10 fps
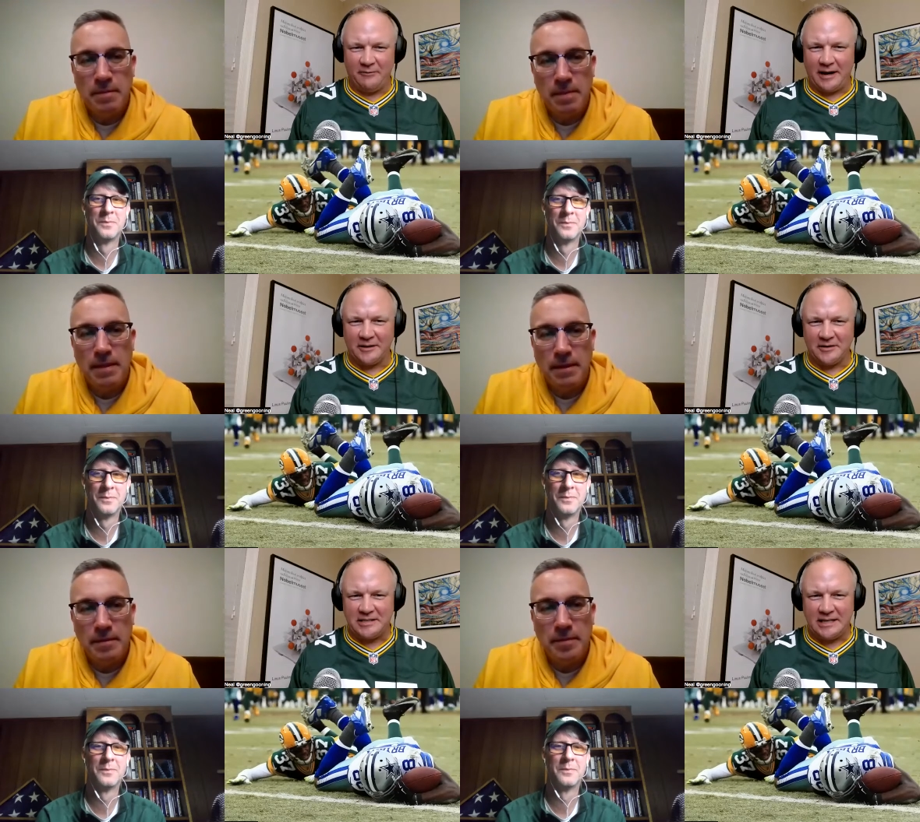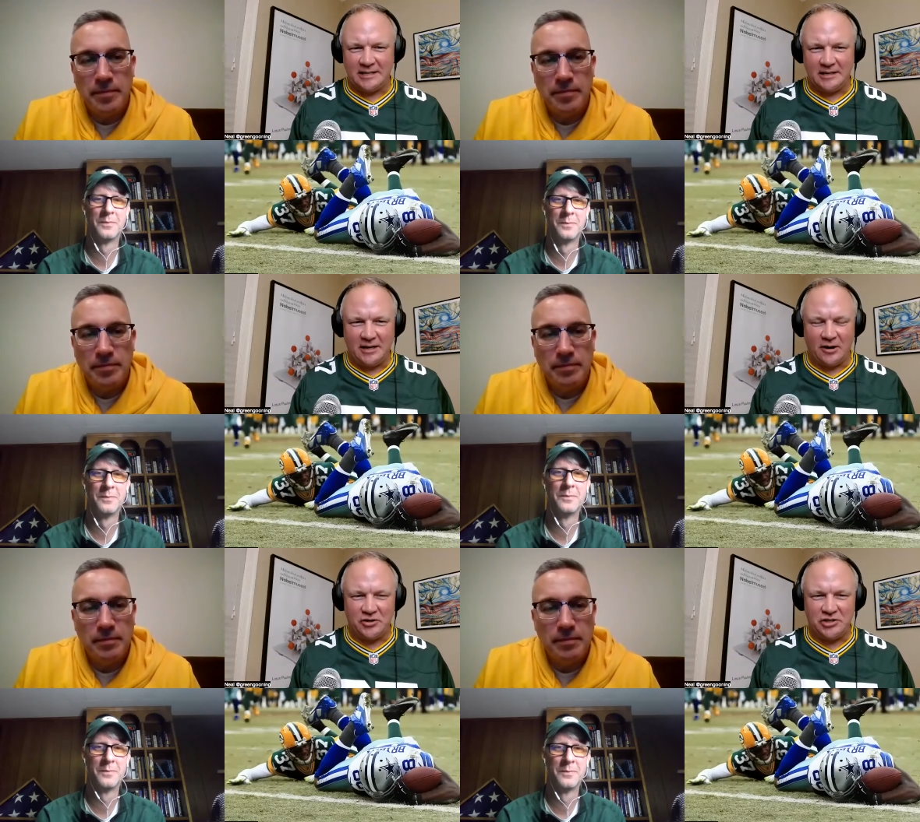Speaker 1: regular season
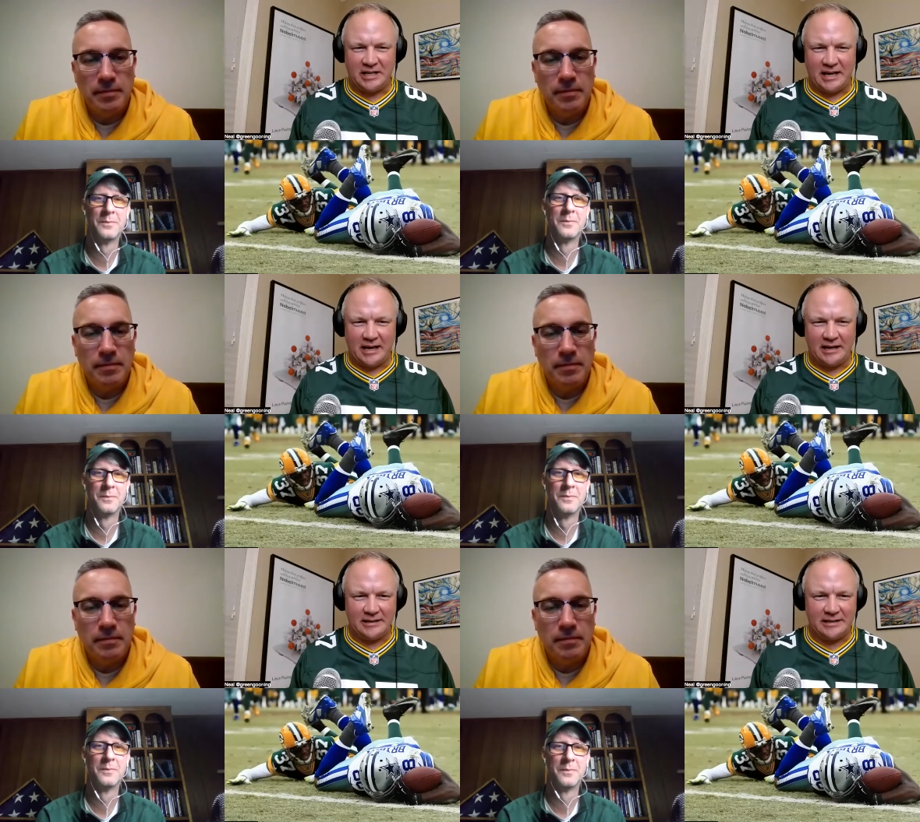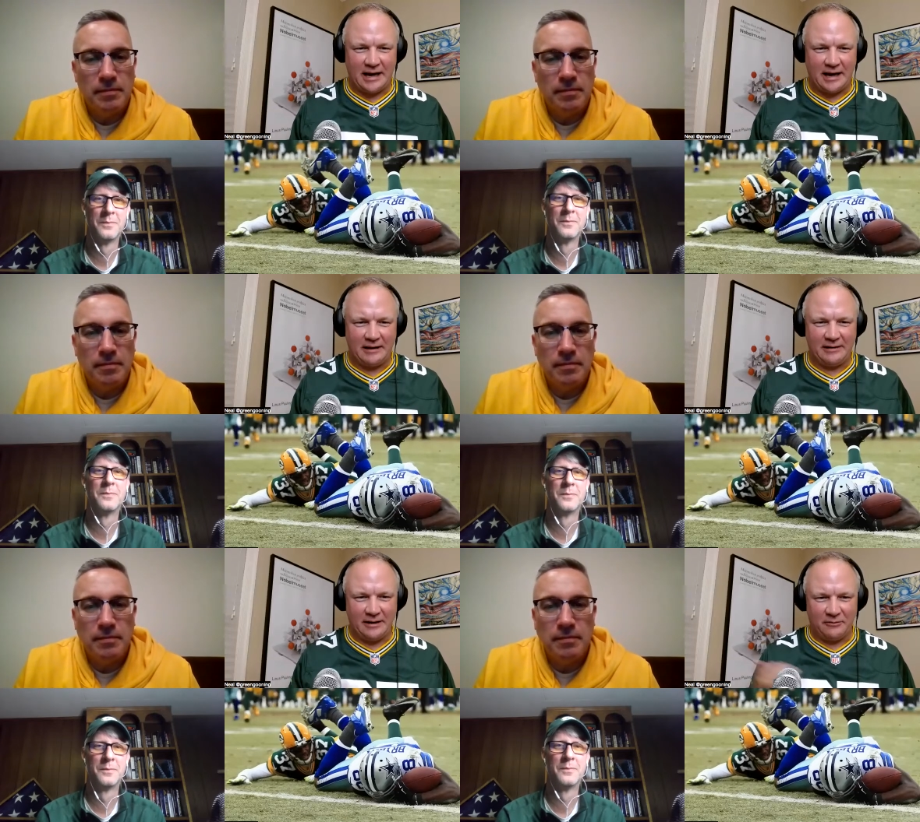coach, and uh,
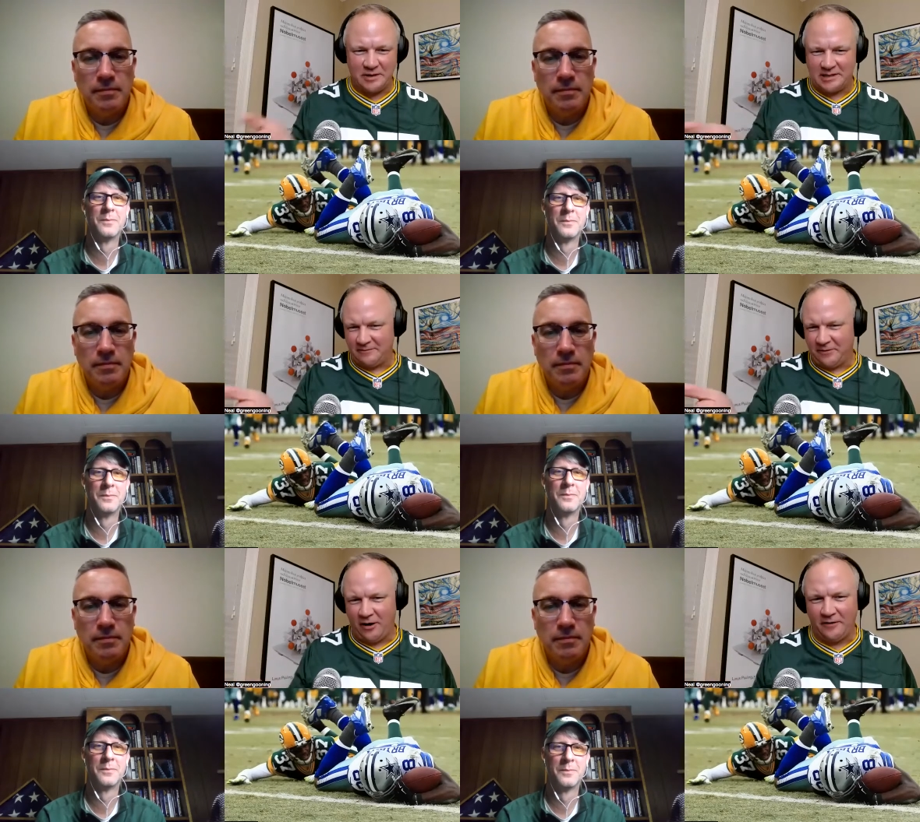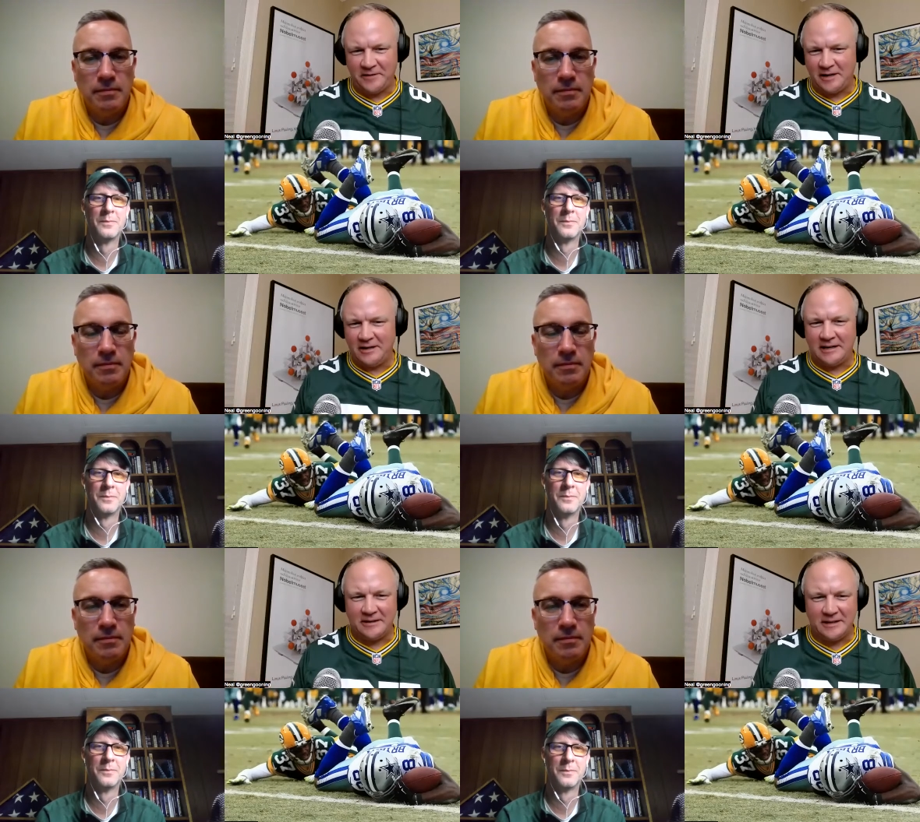you know was involved in
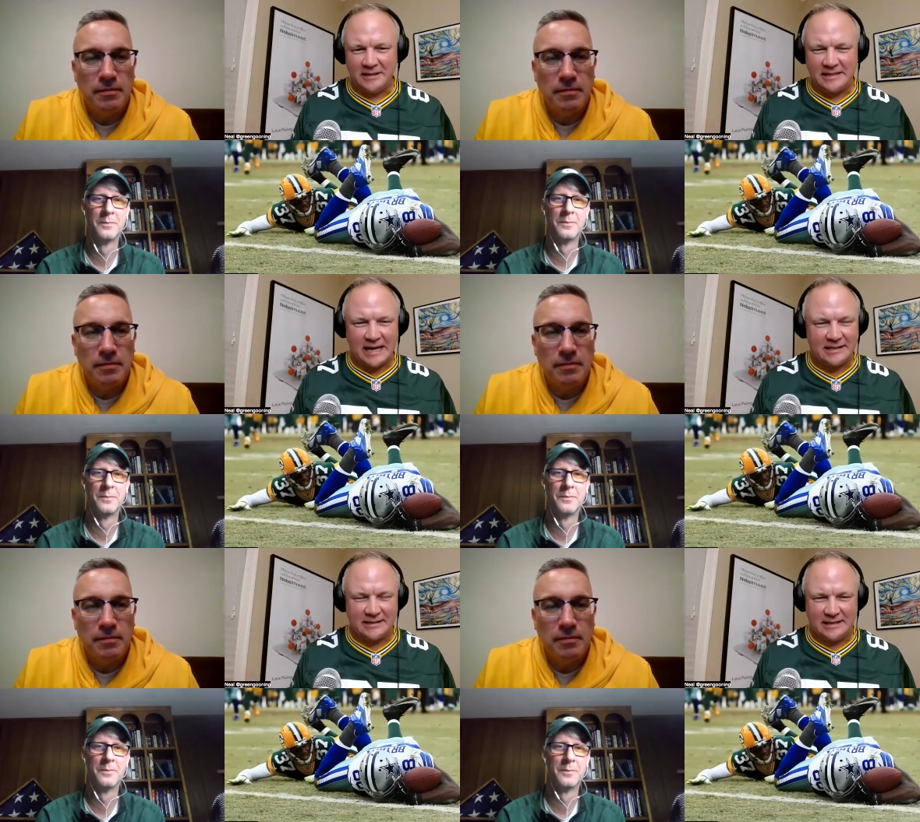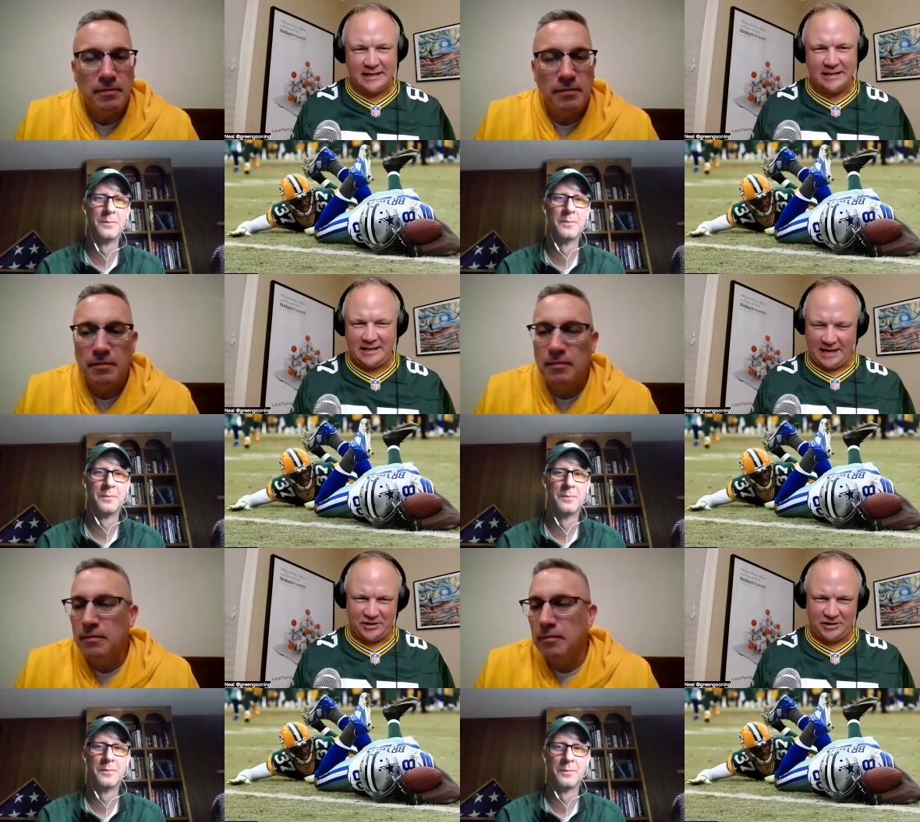in the Dez didn't
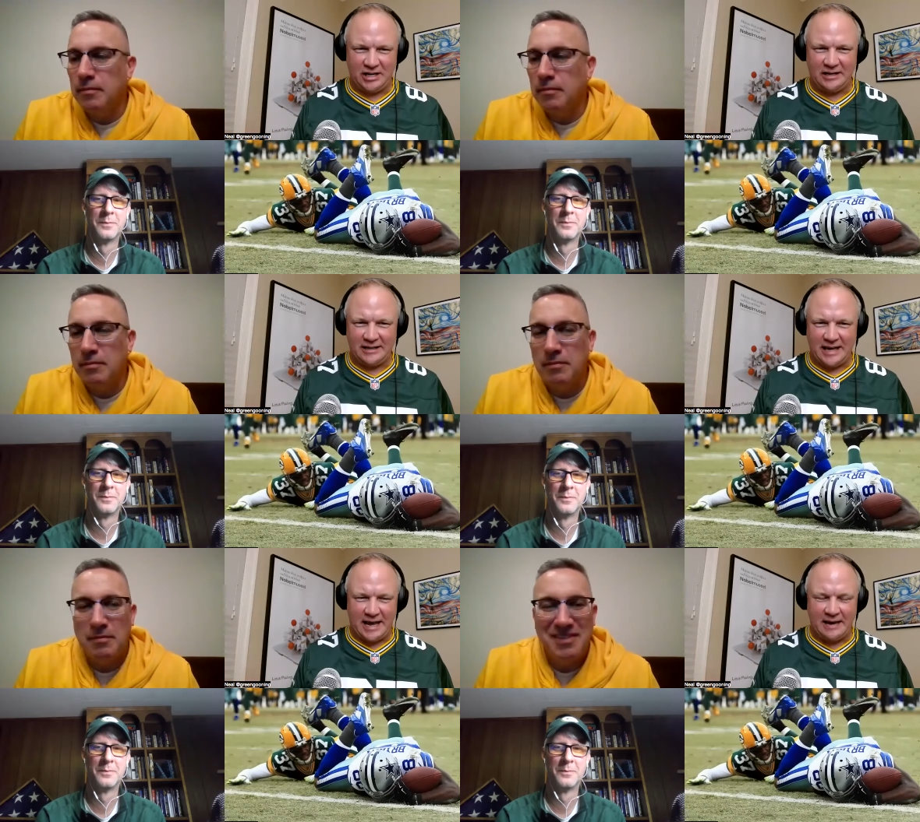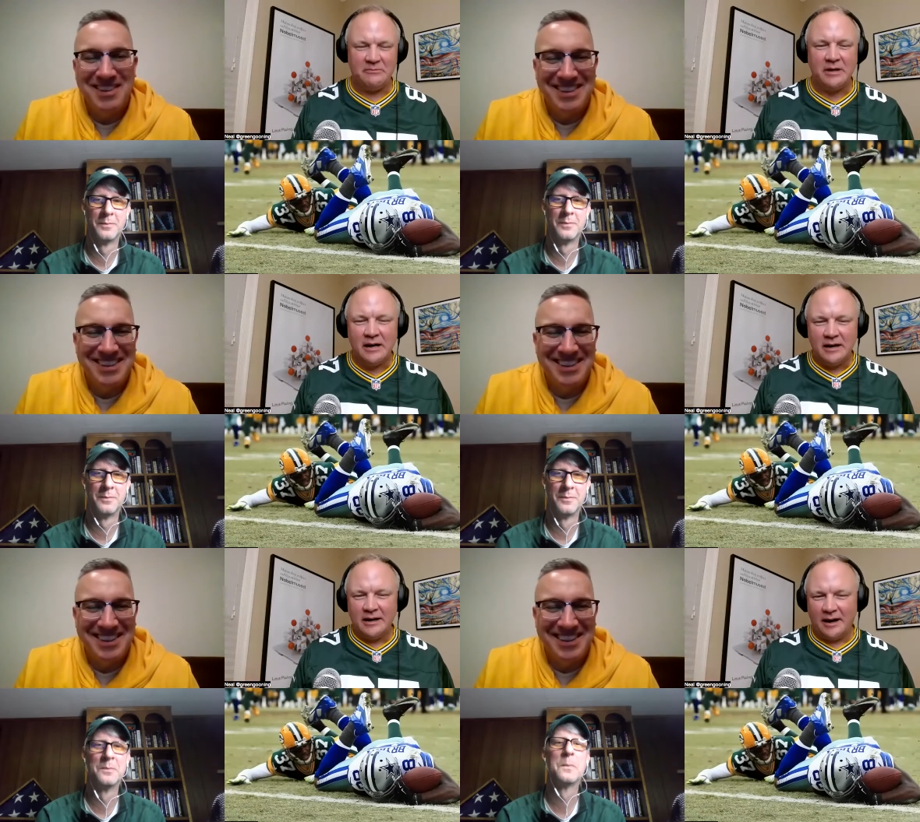catch it game
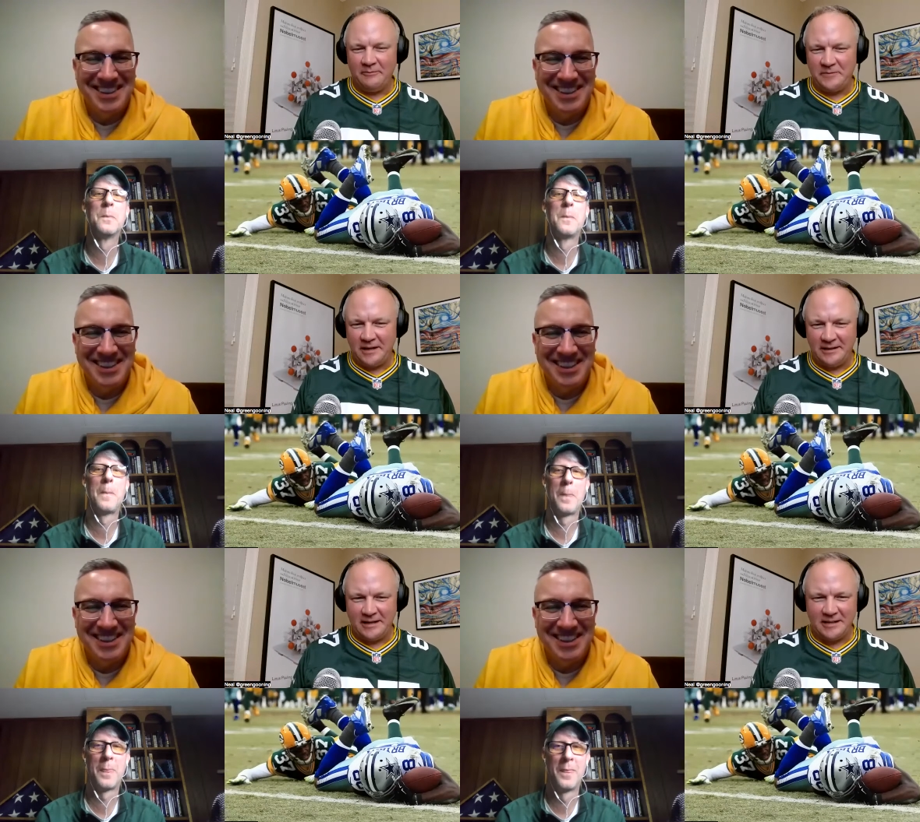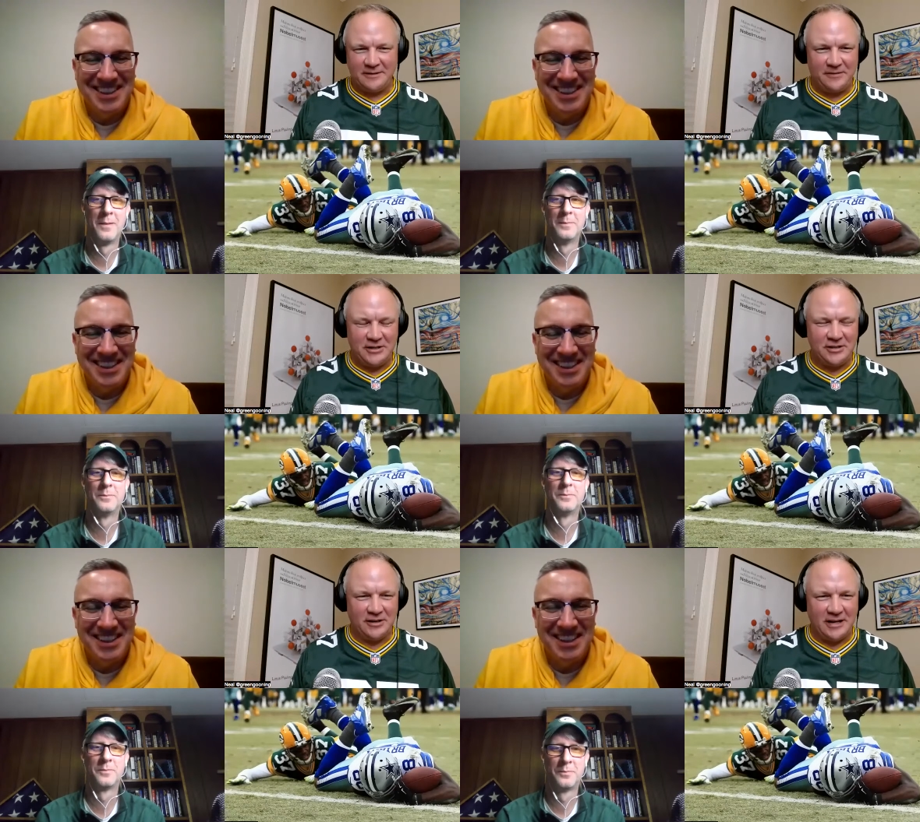um, that, that is
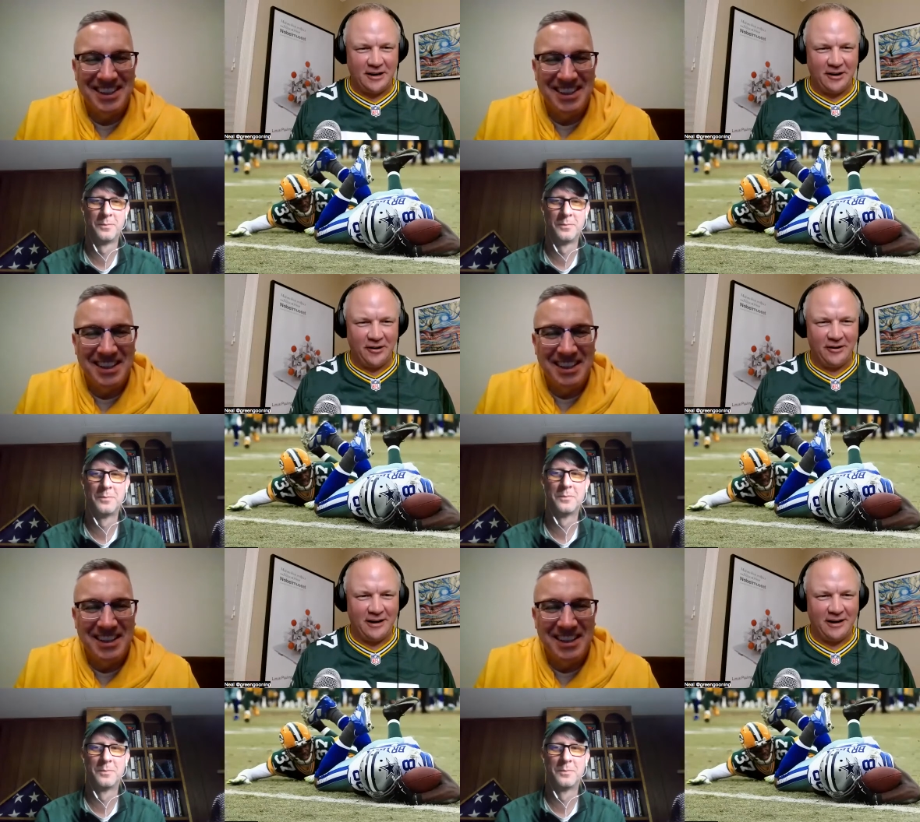featured here.